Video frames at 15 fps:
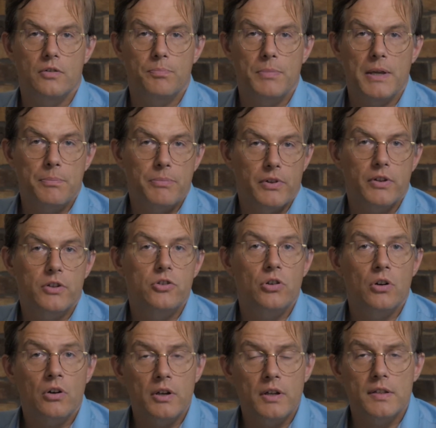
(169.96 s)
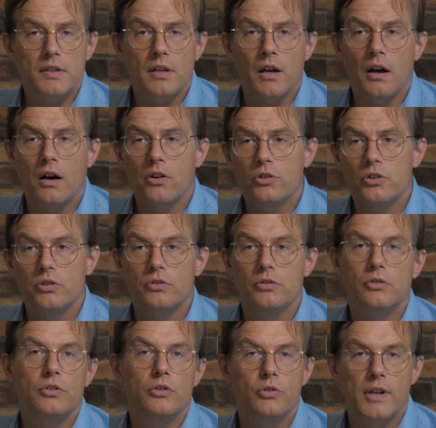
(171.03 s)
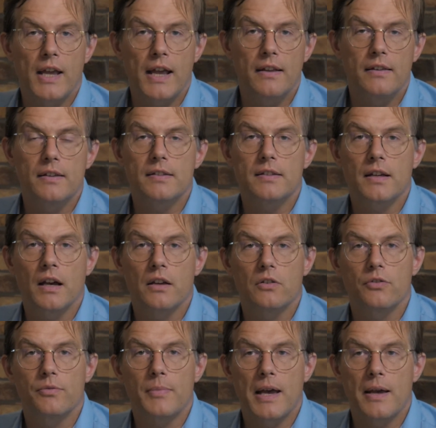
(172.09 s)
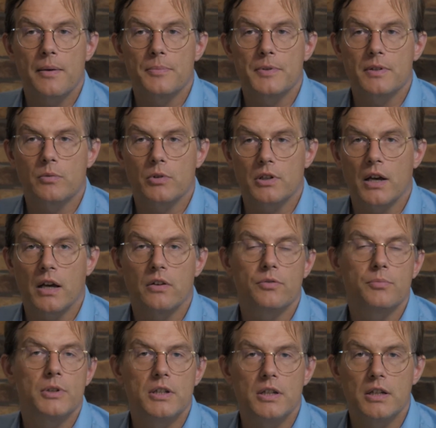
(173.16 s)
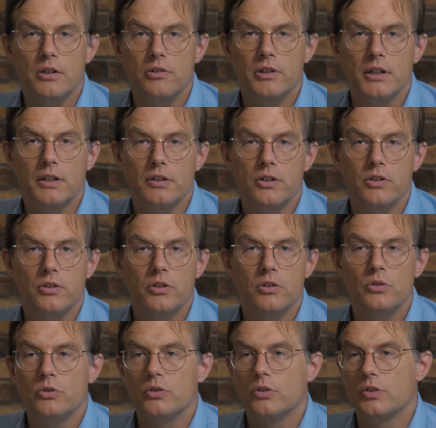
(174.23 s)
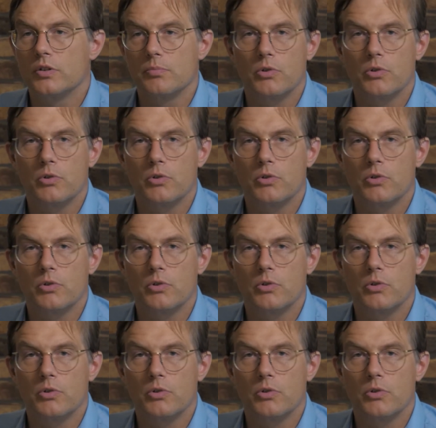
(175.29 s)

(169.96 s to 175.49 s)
people the choice how to create these kind of maps, what kind of material you use,